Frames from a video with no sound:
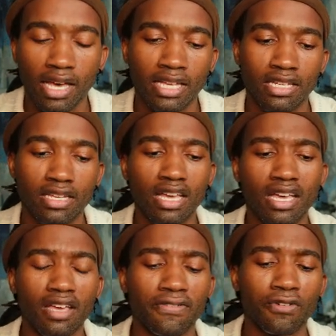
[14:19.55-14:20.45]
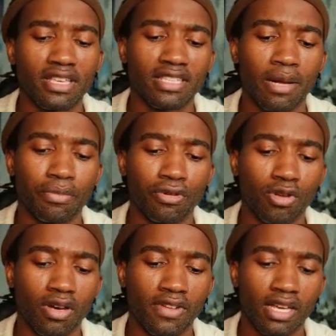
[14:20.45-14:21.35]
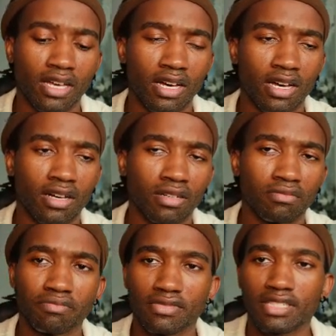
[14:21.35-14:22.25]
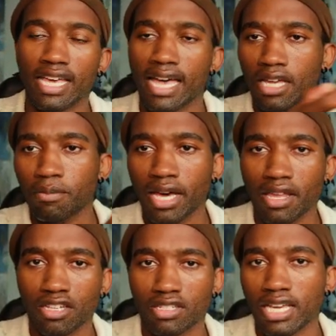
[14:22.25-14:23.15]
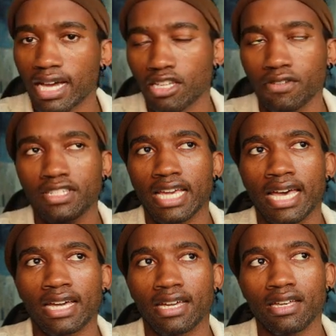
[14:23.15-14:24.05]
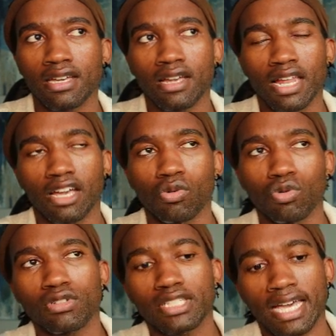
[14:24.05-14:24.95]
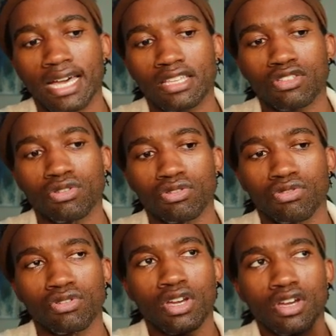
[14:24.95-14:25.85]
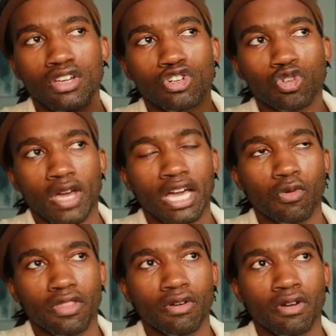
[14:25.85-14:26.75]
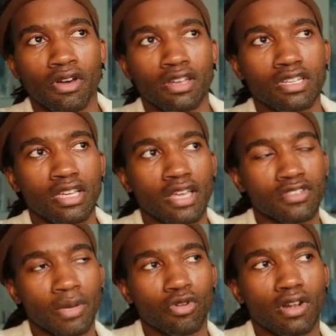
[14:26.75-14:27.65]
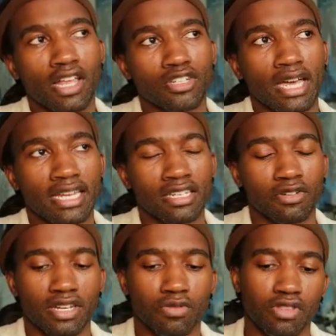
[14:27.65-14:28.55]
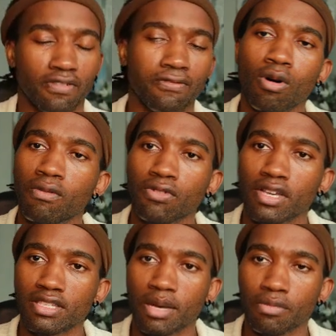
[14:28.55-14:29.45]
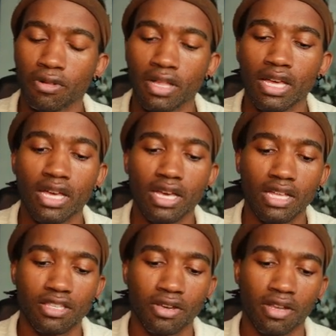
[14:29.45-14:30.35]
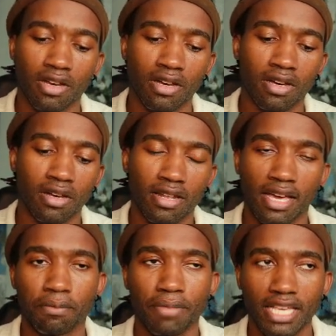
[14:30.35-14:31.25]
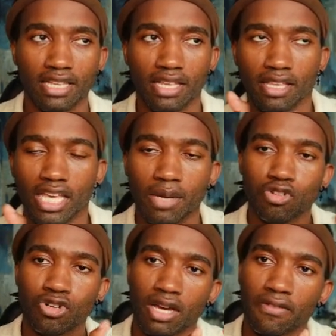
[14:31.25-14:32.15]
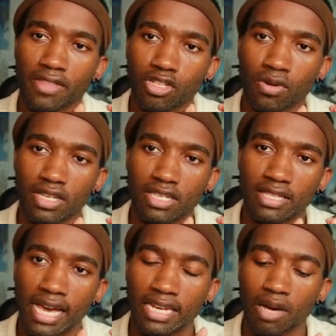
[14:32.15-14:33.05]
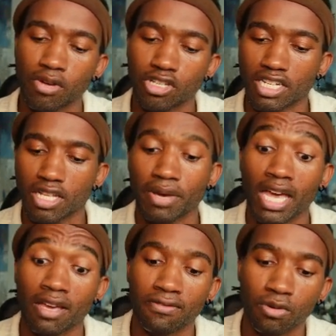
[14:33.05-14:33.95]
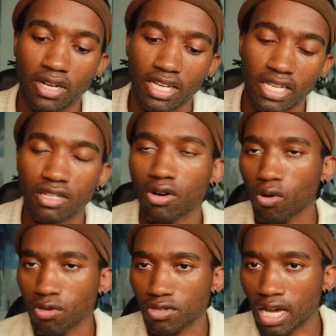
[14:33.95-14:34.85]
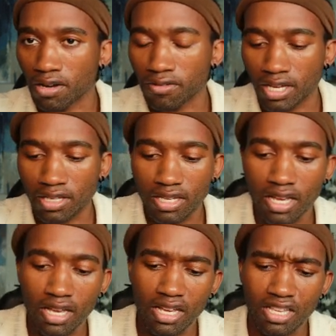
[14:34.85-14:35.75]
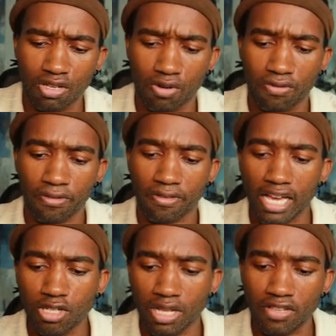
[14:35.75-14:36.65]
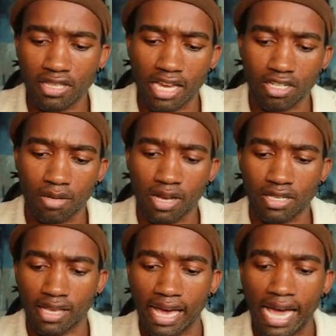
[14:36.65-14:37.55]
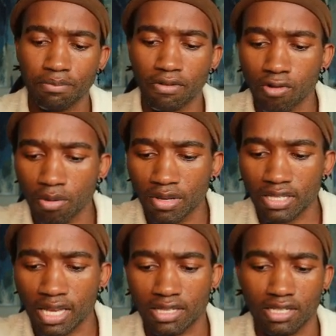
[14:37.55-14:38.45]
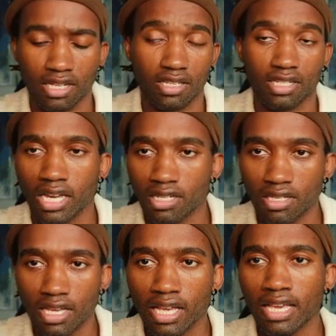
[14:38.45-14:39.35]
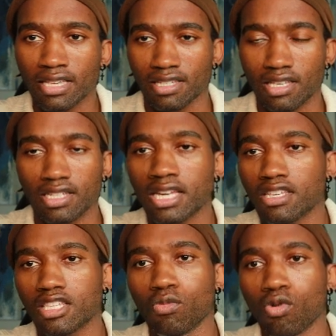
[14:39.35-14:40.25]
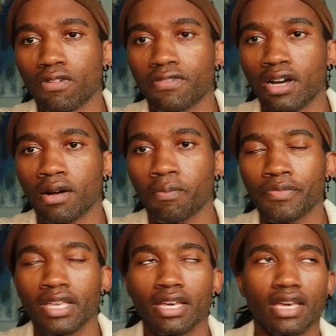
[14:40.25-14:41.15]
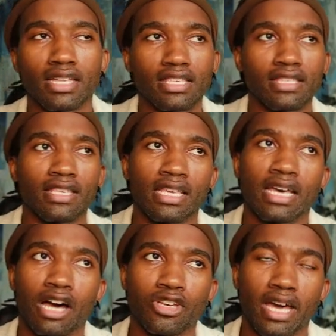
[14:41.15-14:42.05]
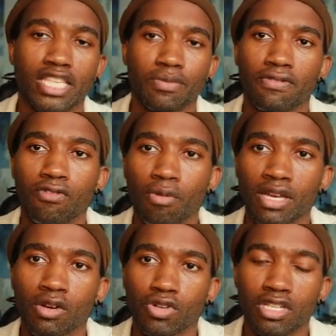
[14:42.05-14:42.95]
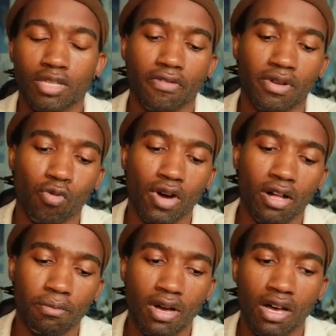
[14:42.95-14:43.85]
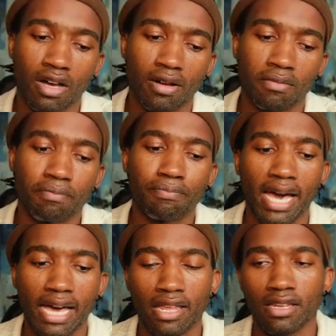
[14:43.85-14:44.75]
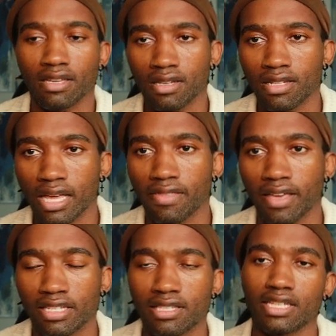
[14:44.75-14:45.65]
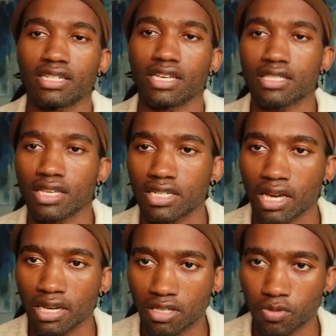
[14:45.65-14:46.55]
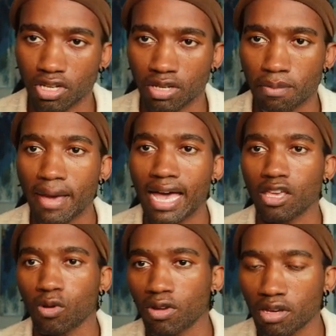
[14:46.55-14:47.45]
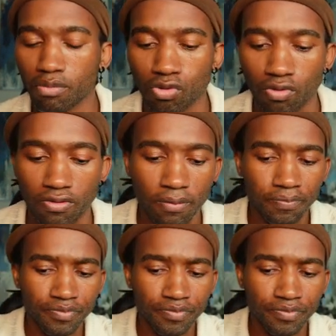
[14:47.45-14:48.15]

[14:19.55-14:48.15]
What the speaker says: And if, for example, you have a tag manager, you've tag Google tags to track whether or not if someone who clicked your ad interacted with the form, for example, it's gonna basically keep track of that to understand how much you're actually paying for a lead, all those kind of things. So for that, you'll have slash commands like ad performance and suggested changes. Suggested changes is more of it's seeing how your ads are performing, which is performing well, bad and good, and then suggesting changes which you can manually approve.